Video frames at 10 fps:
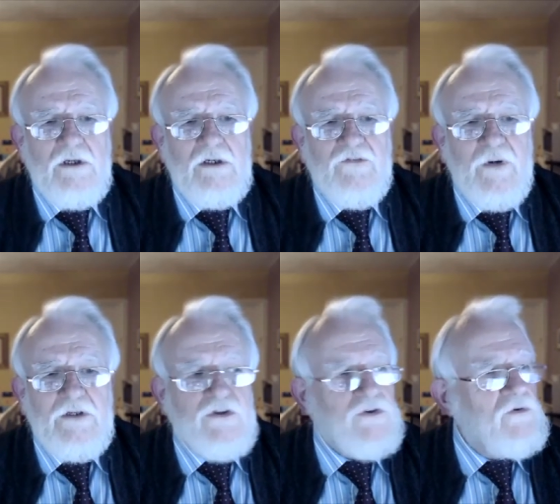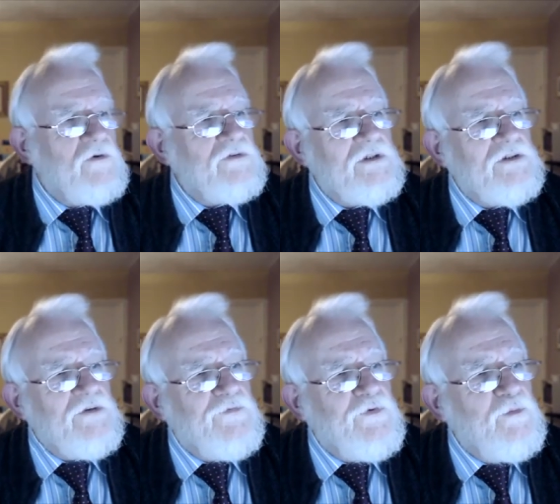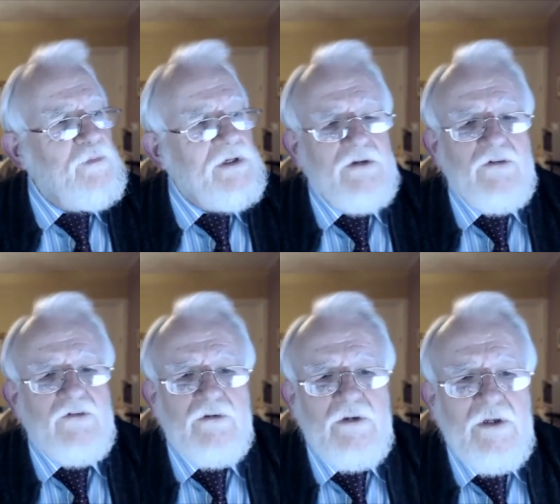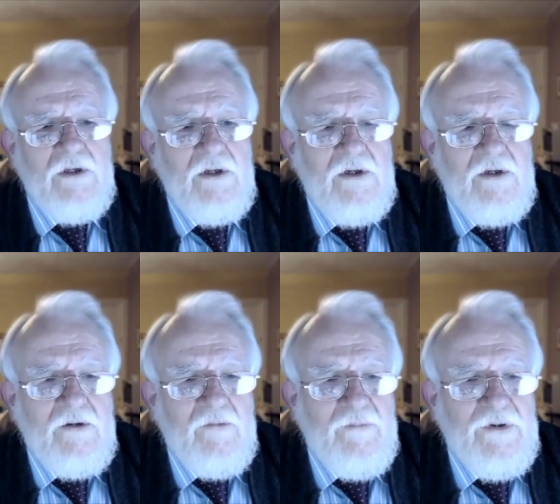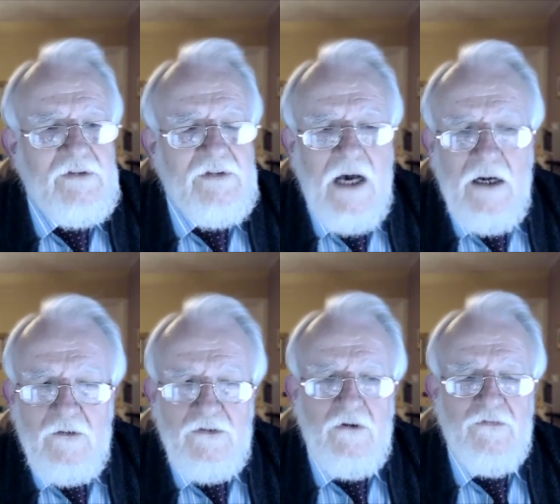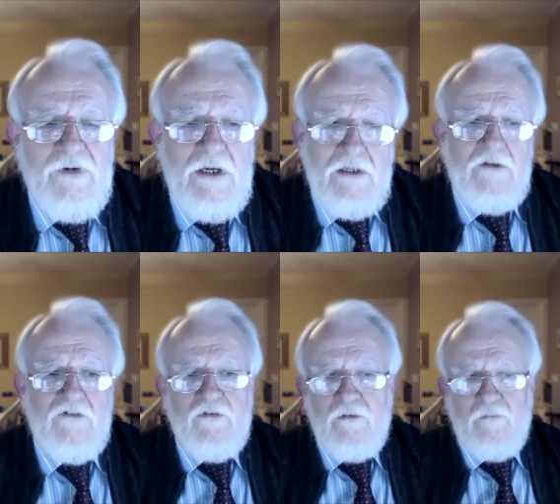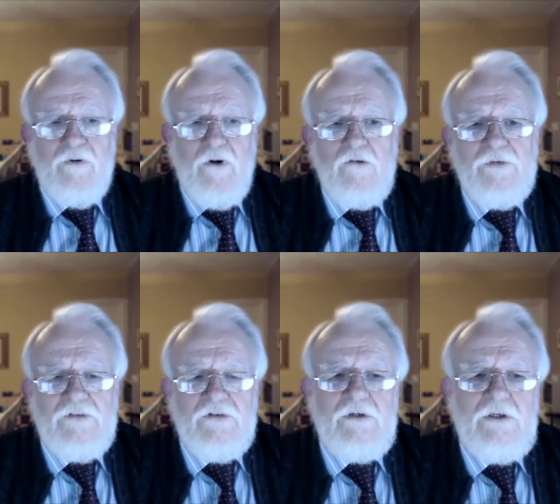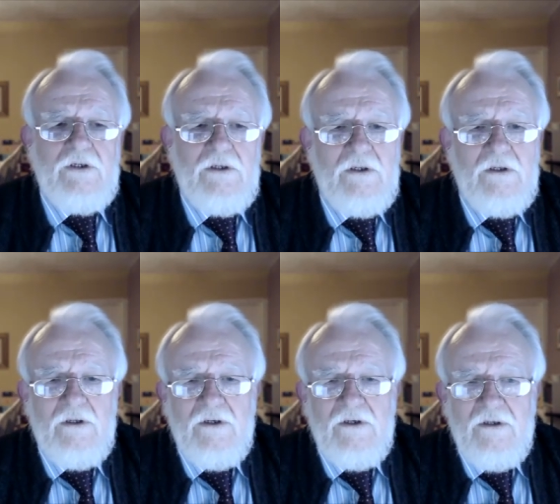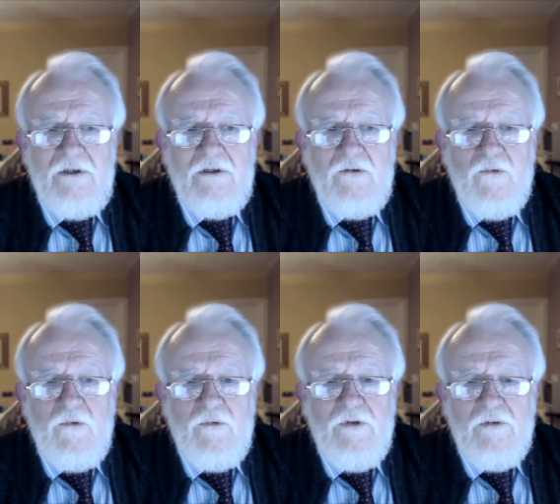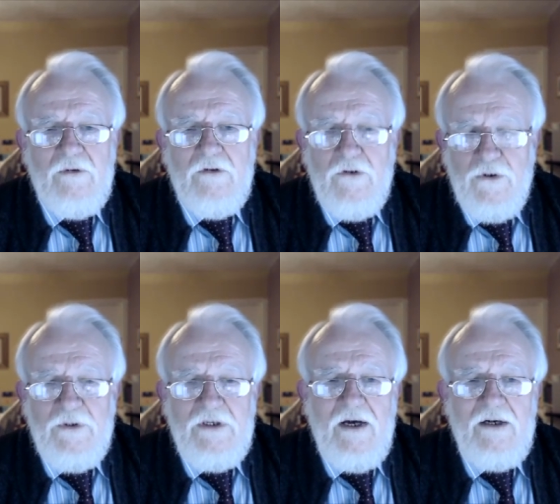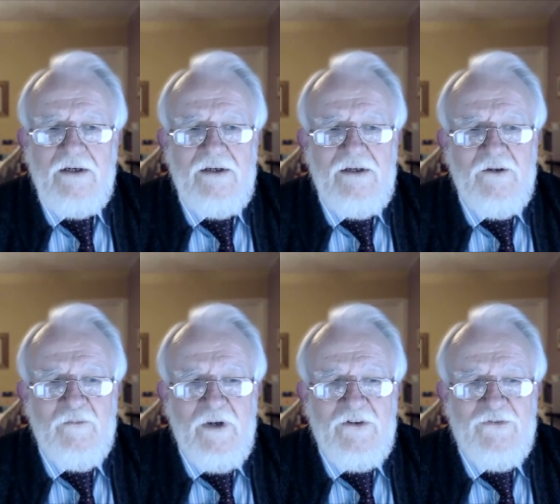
It's very short, it's just a few minutes, but it's out of his poverty that you and I are made